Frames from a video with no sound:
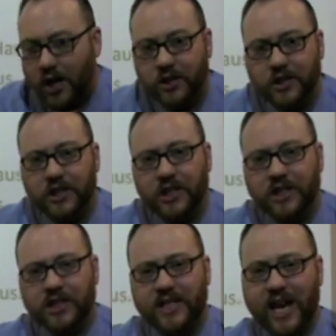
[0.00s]
underneath
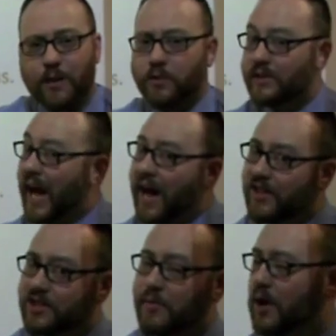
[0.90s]
the table. Now
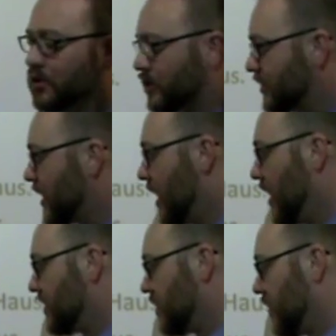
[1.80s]
there's motion,
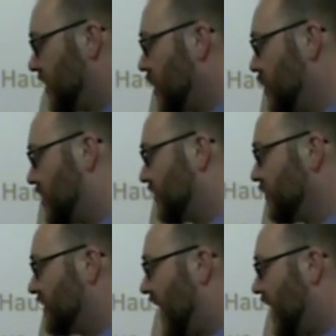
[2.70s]
so it goes
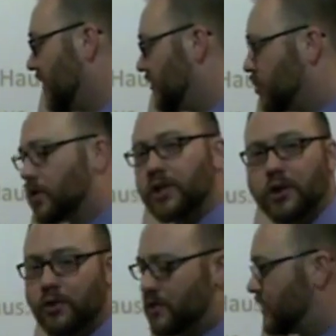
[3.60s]
from dative to
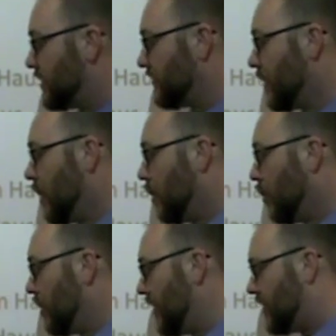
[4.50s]
accusative,
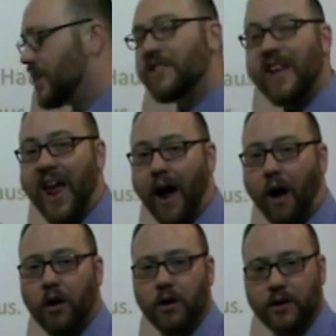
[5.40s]
unter
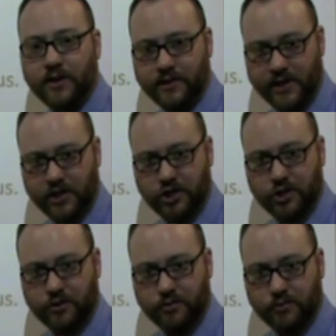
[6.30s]
der
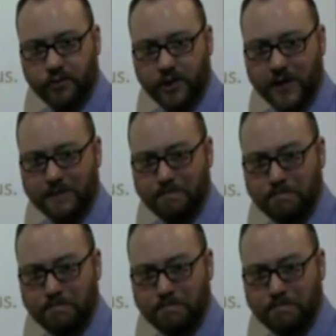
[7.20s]
Tisch. Okay.